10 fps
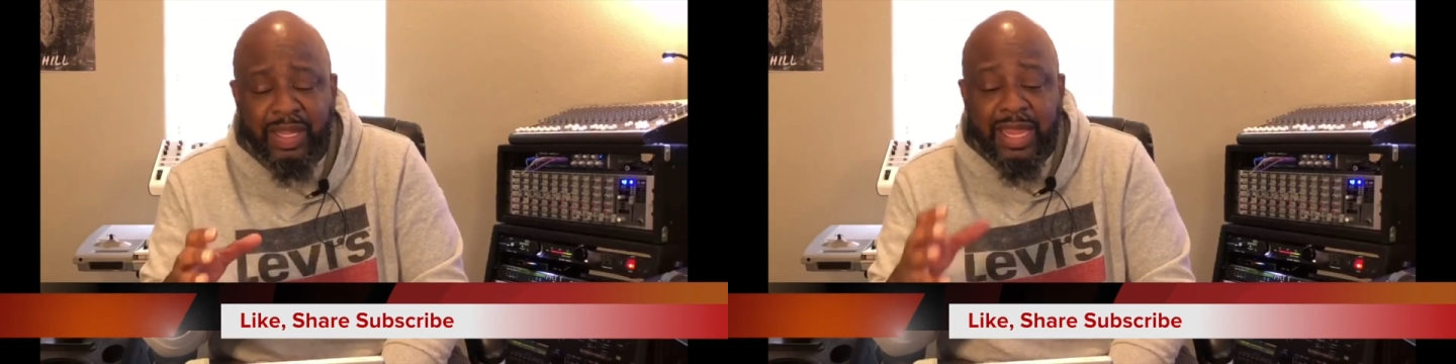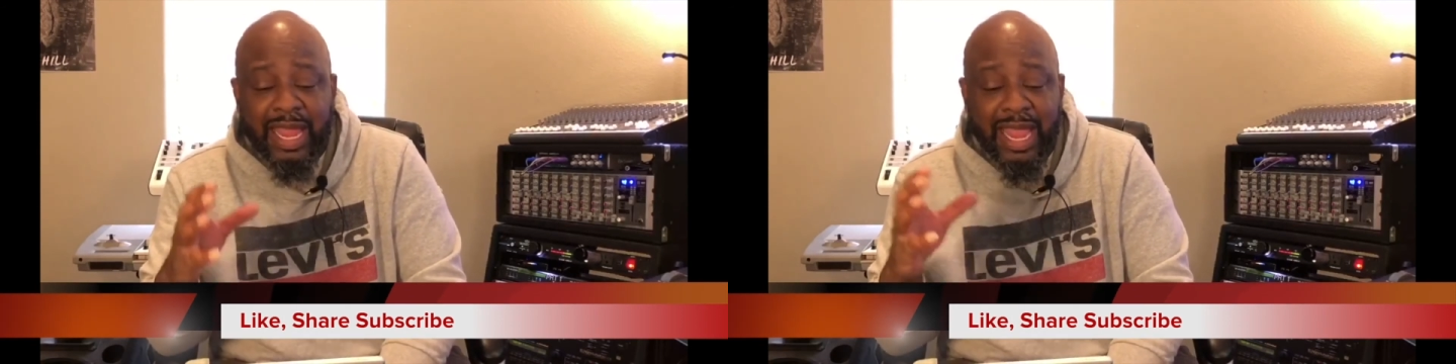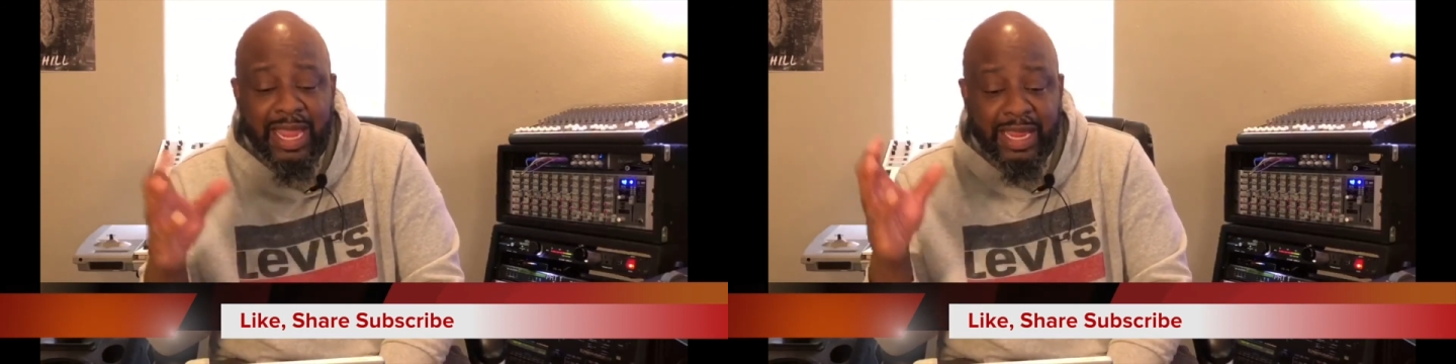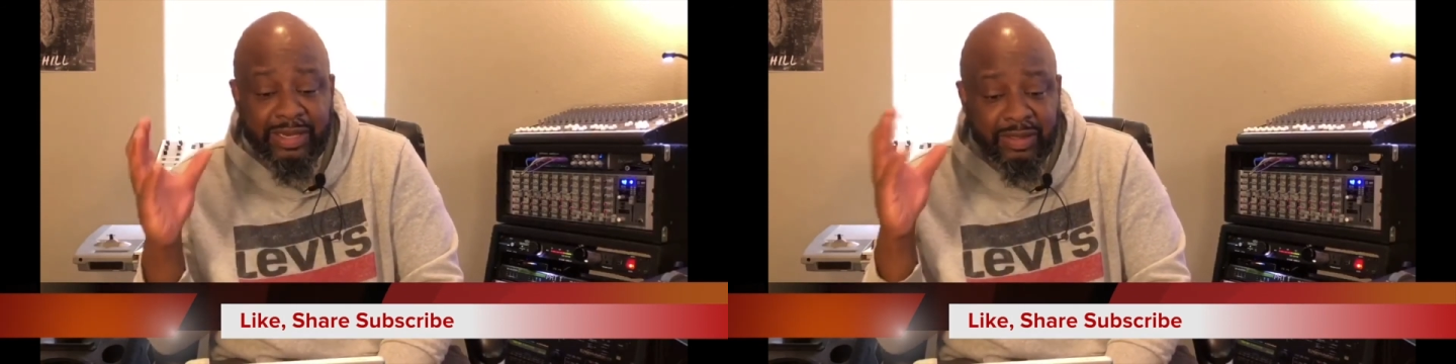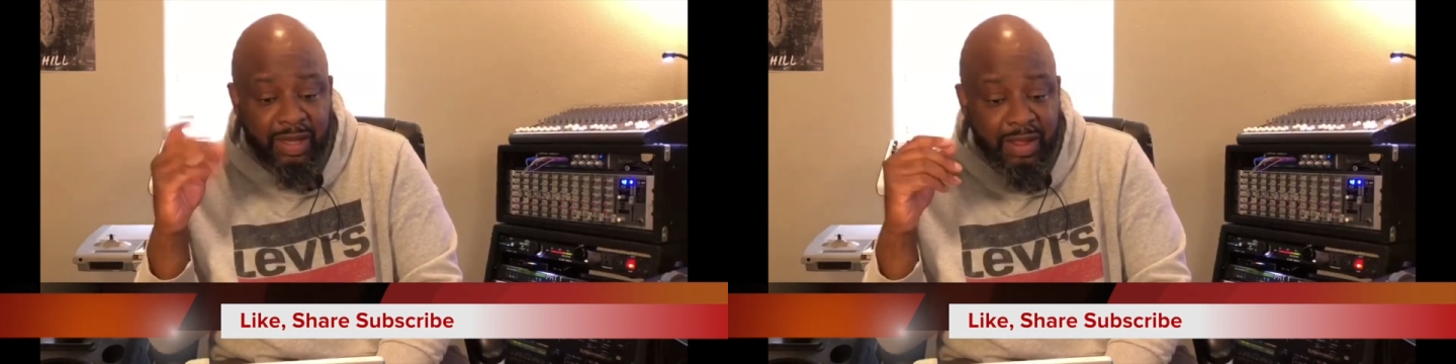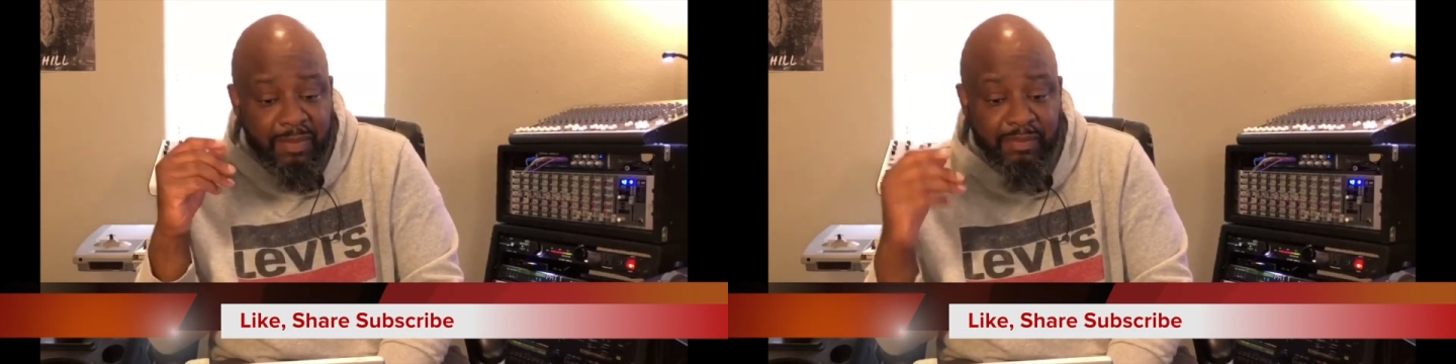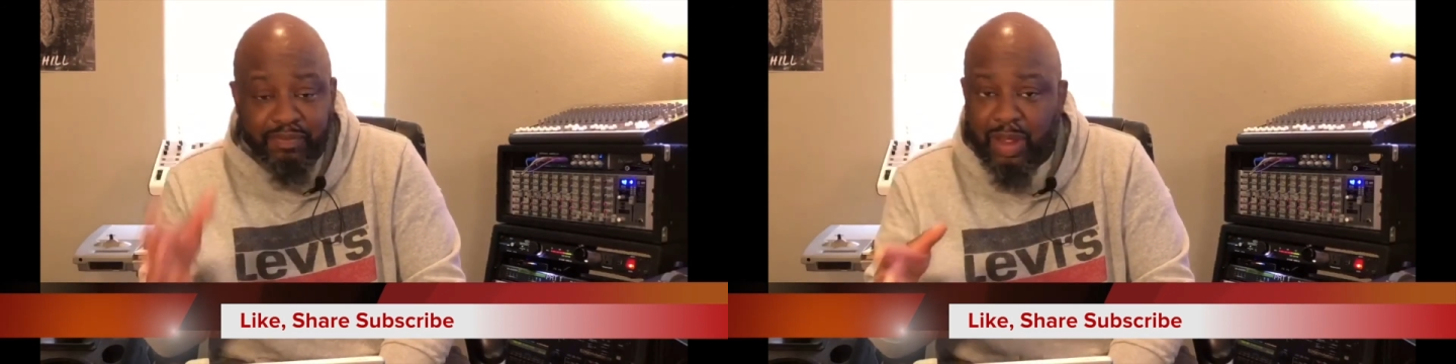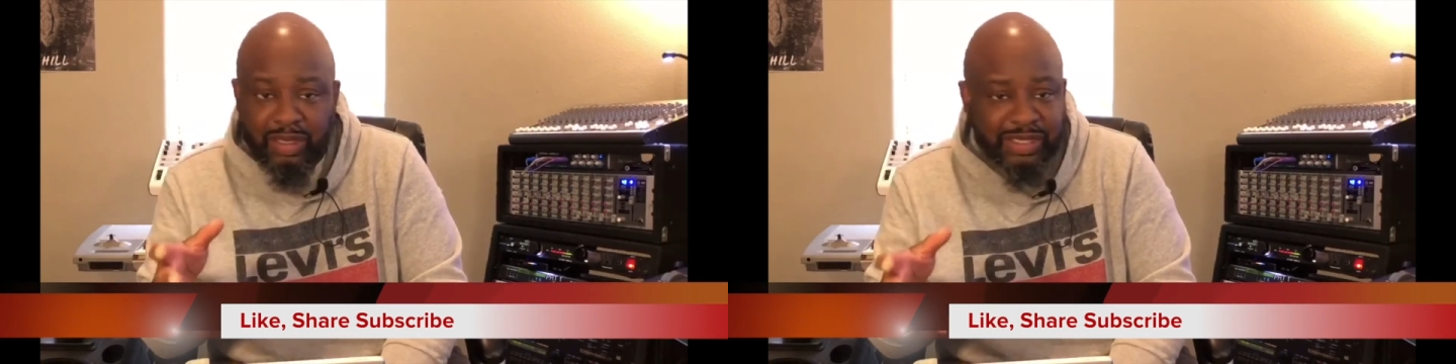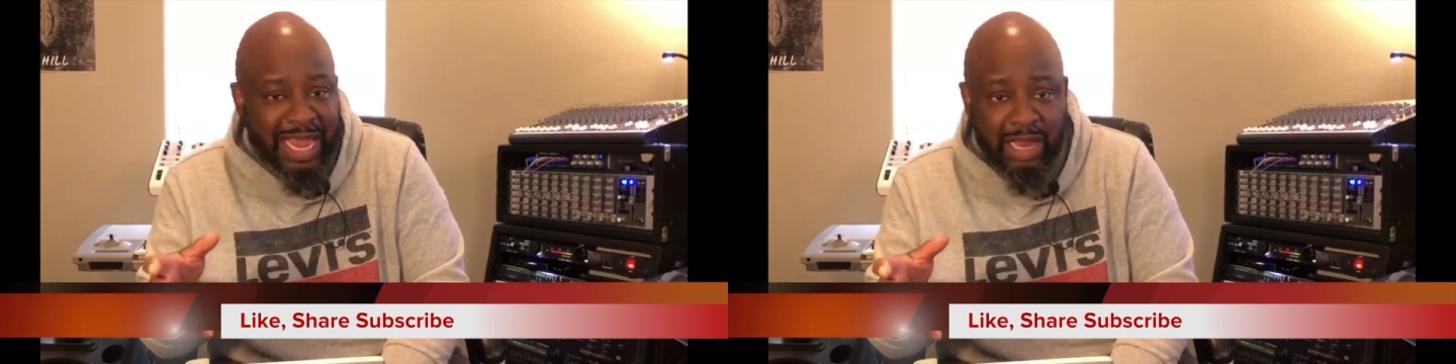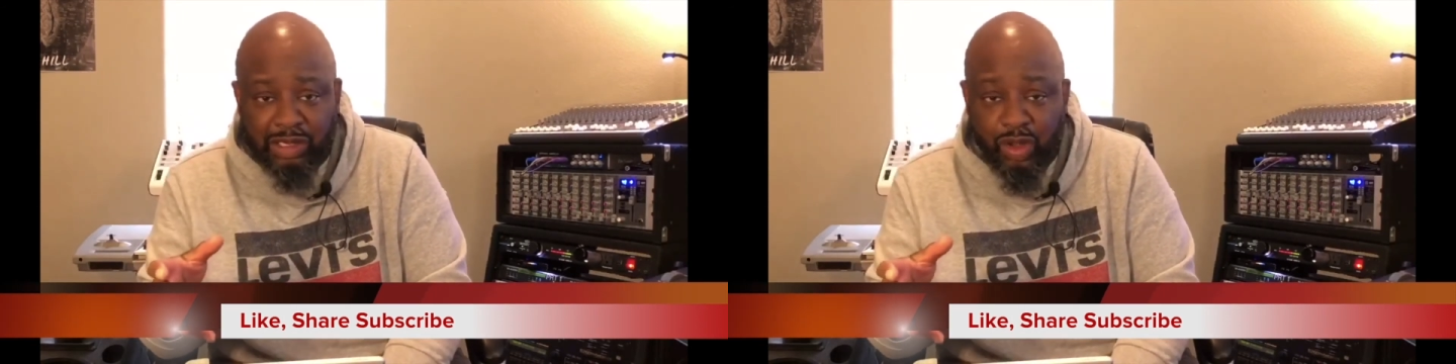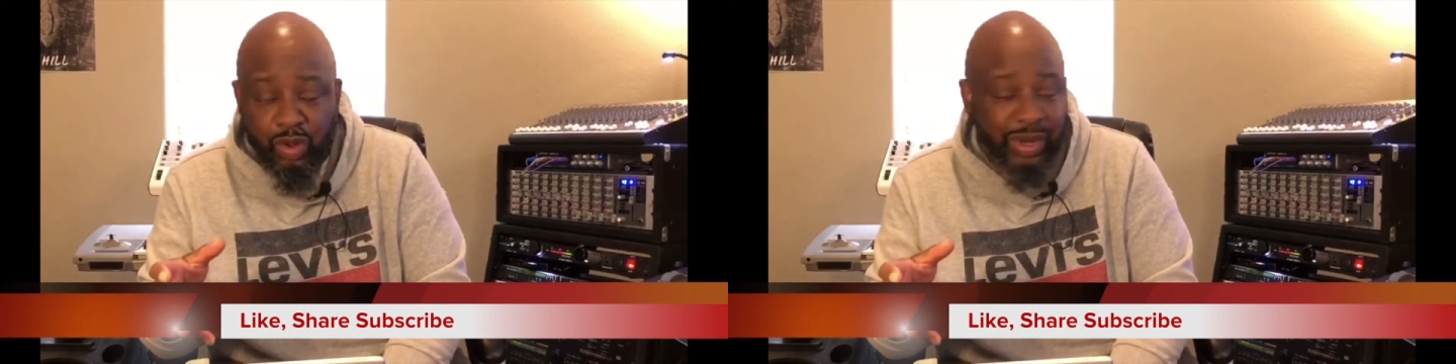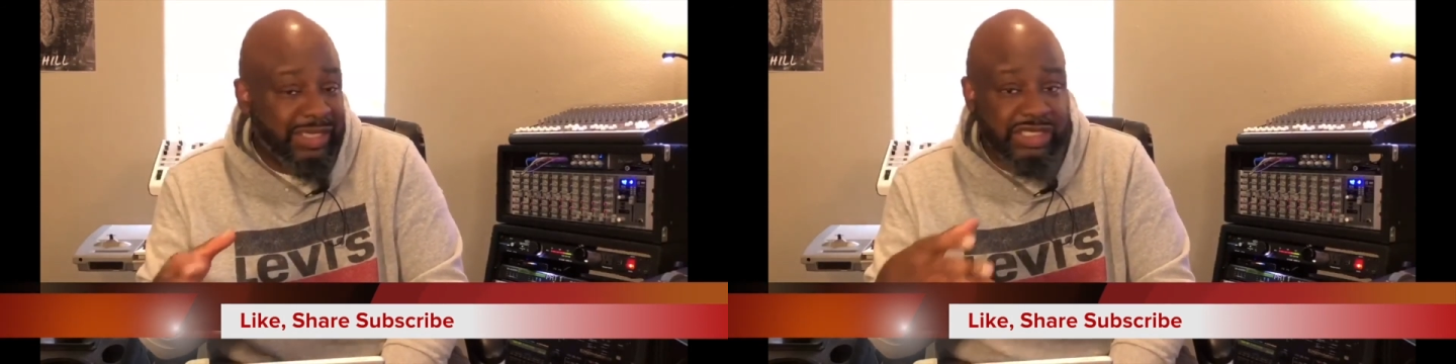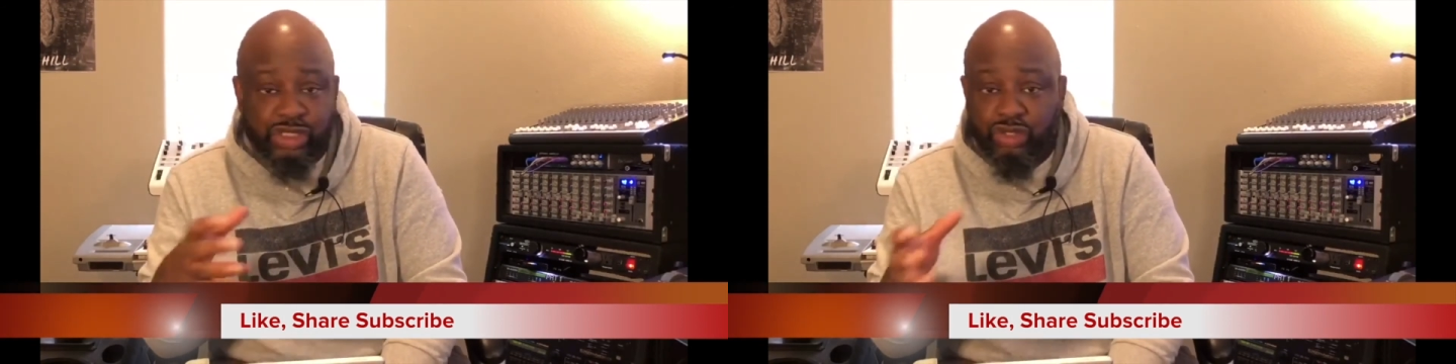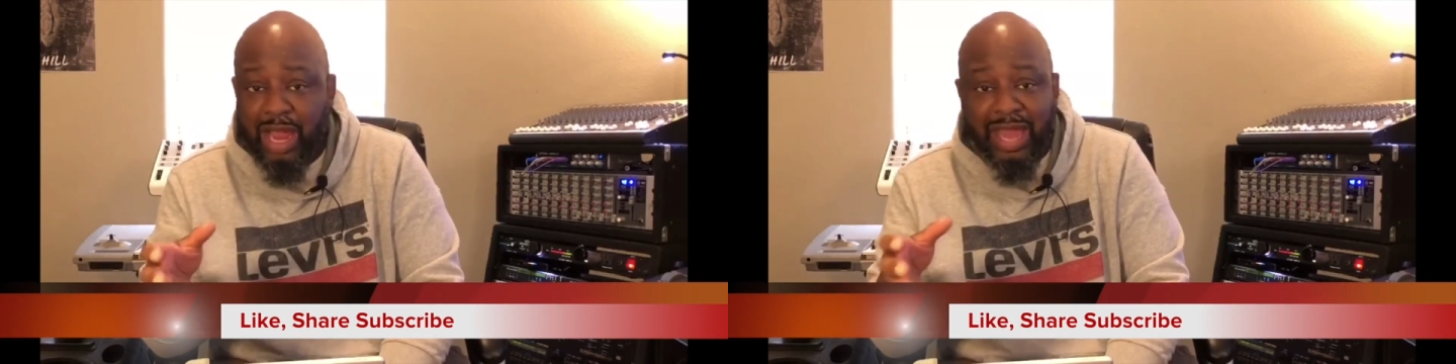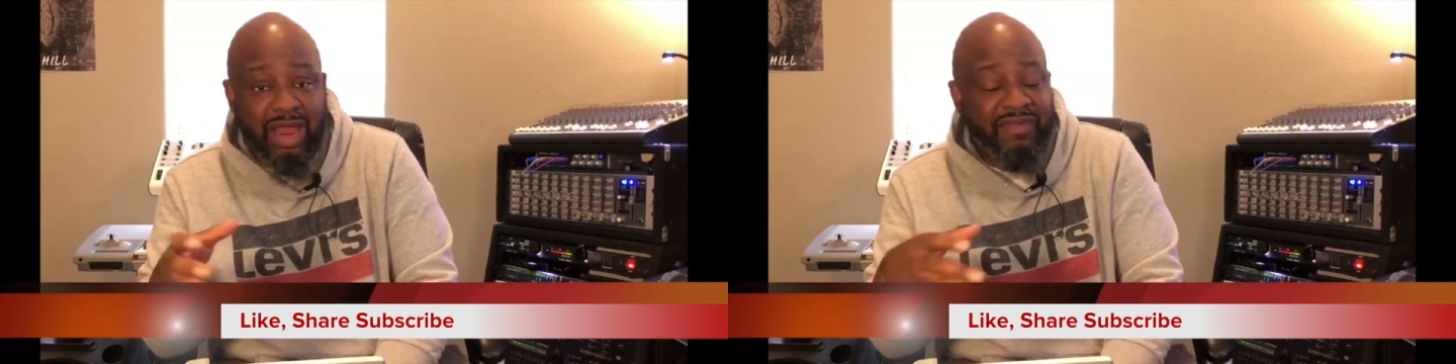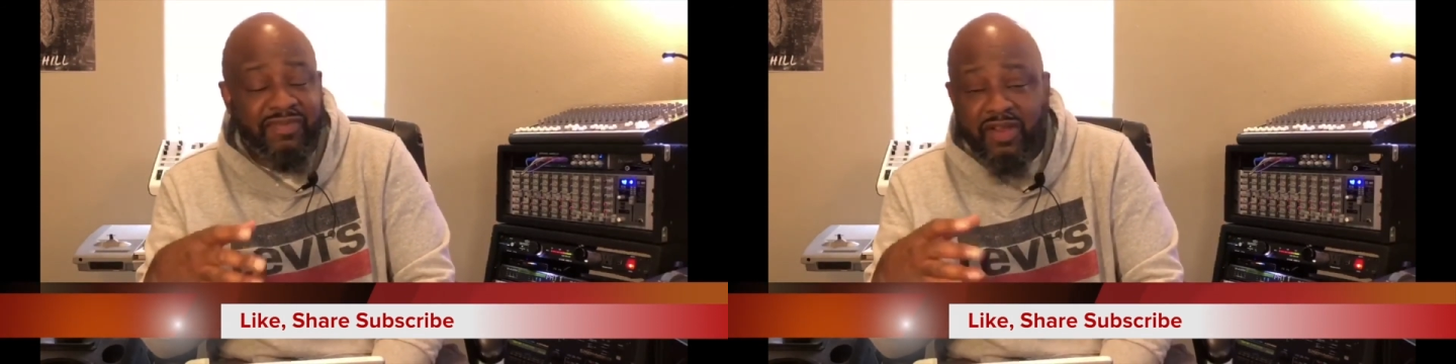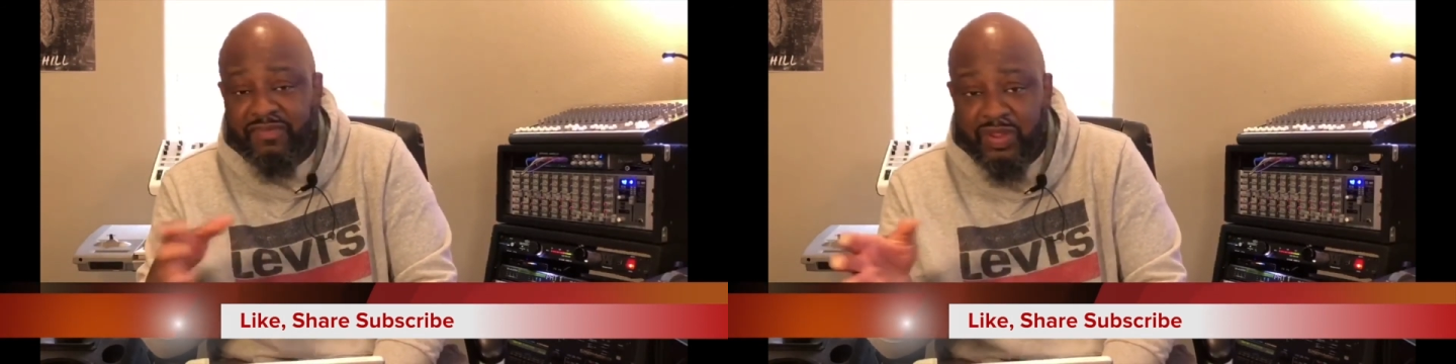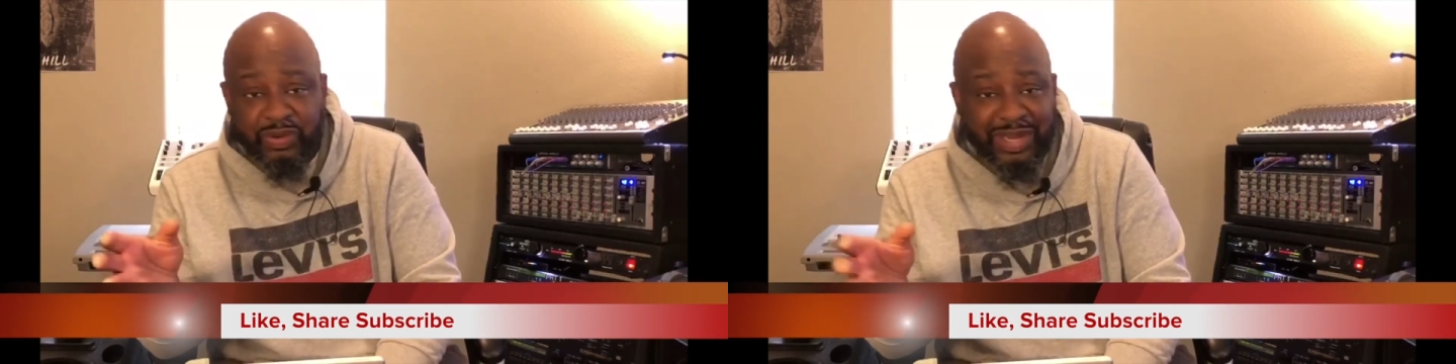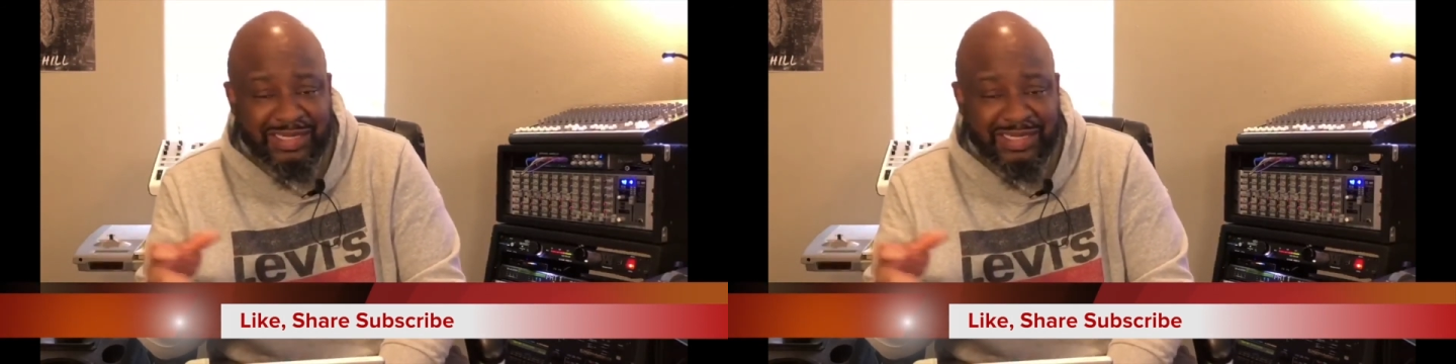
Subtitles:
and download and just try it out for a few days.